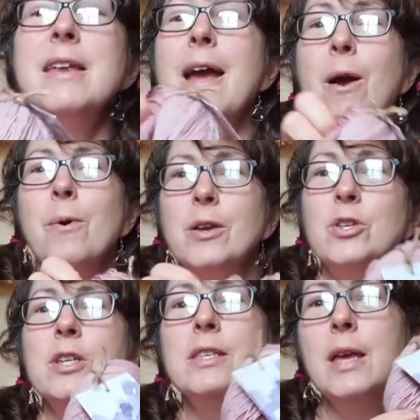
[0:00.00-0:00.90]
Now,
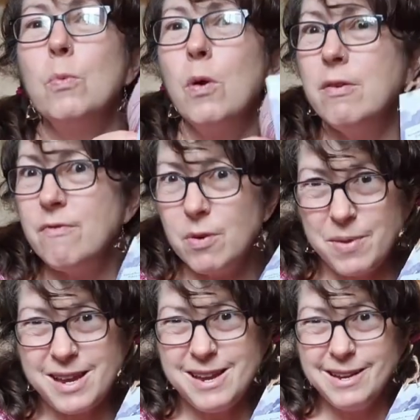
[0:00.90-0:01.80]
she sent one
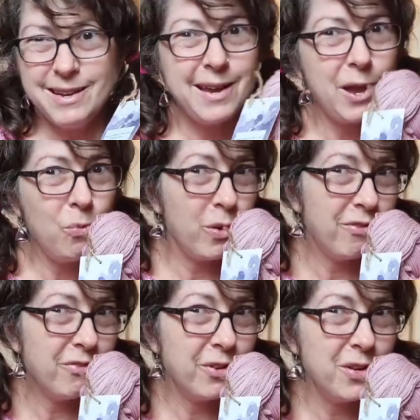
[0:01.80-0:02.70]
for me and
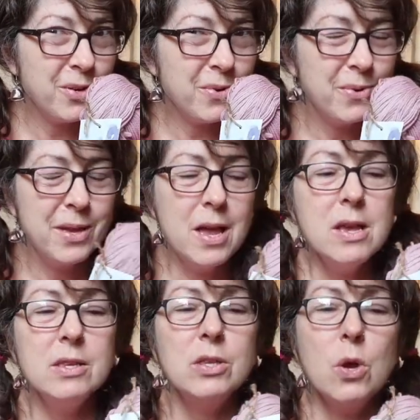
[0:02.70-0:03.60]
one for you.
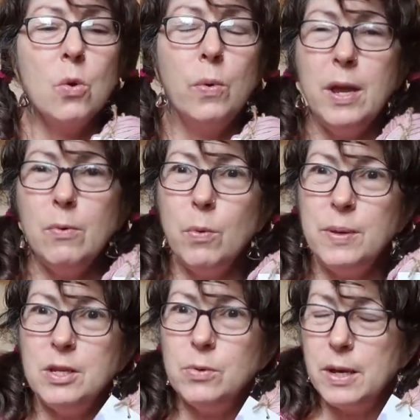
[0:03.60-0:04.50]
So we
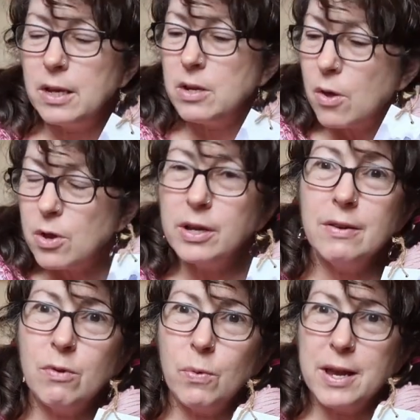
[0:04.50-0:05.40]
will be doing another
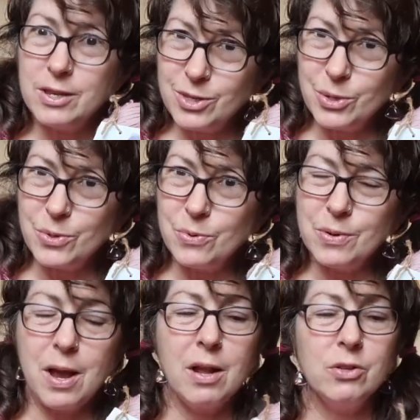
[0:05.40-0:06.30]
giveaway
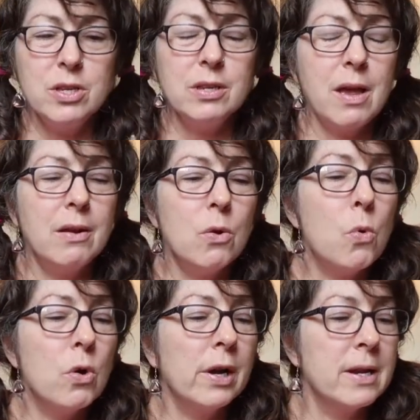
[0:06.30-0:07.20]
soon. I've just got to
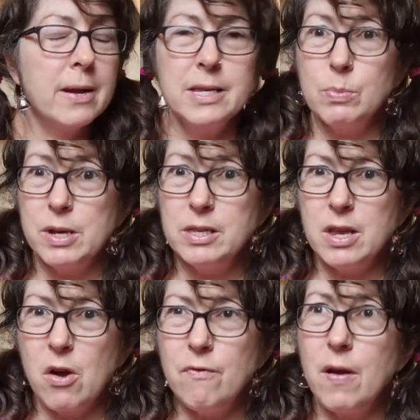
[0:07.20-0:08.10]
organize
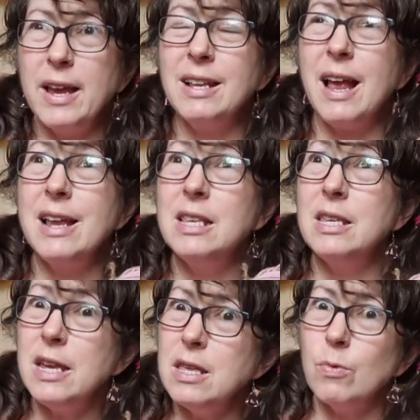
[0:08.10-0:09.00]
myself. I
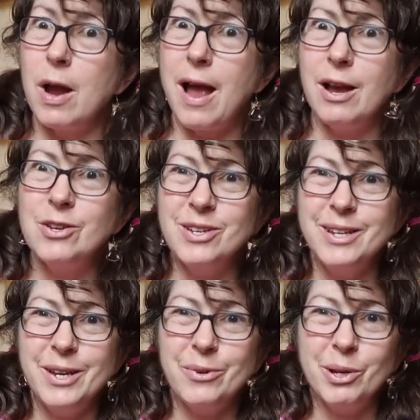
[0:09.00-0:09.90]
see that we're
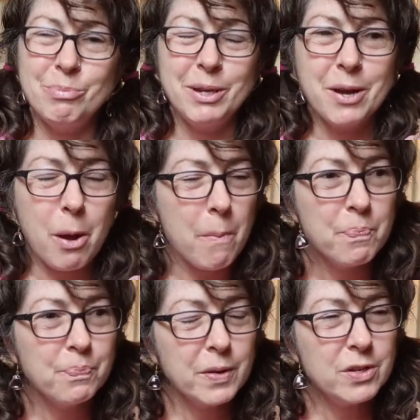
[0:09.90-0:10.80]
actually creeping
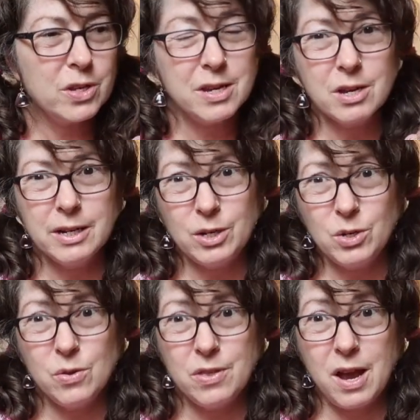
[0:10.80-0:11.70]
up to nearly
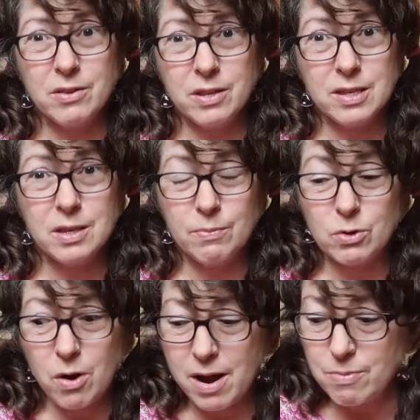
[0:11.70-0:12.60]
2,000
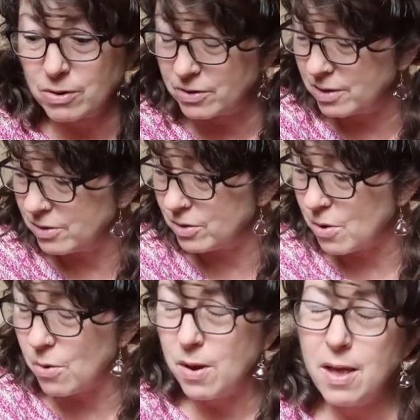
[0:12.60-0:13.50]
subscribers.
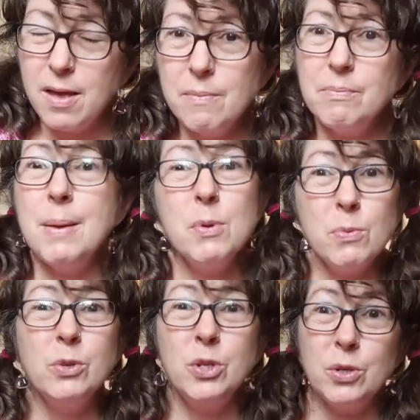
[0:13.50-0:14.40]
So
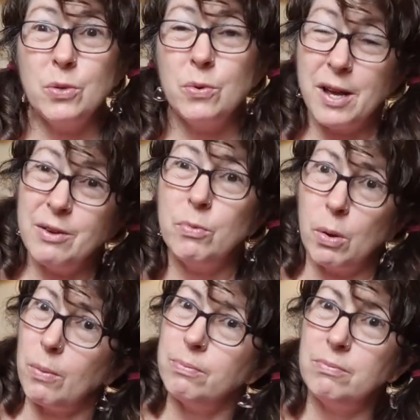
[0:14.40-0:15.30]
maybe
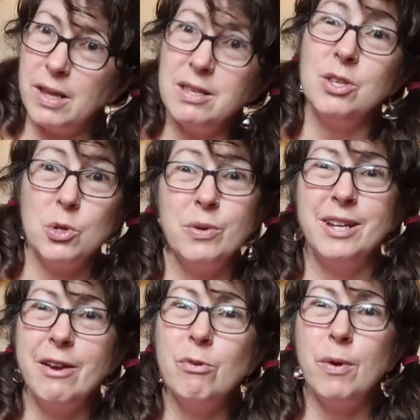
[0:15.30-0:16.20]
let's do
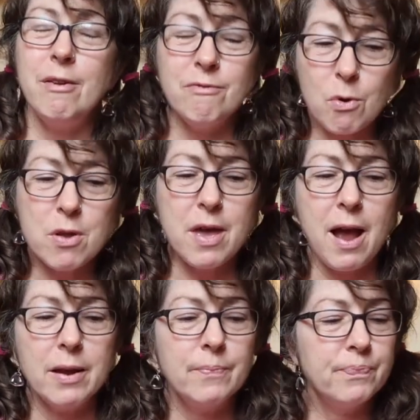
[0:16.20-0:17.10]
a giveaway for
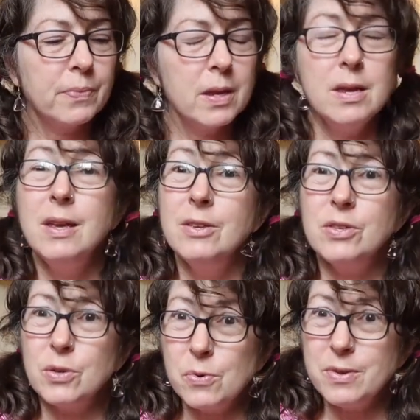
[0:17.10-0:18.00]
that.
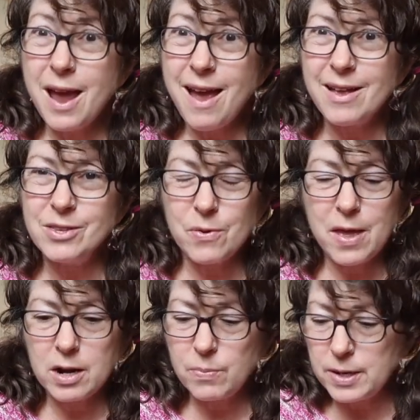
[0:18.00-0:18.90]
So yeah,
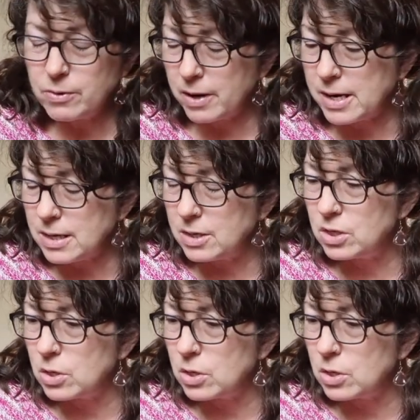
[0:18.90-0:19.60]
so that'll be great.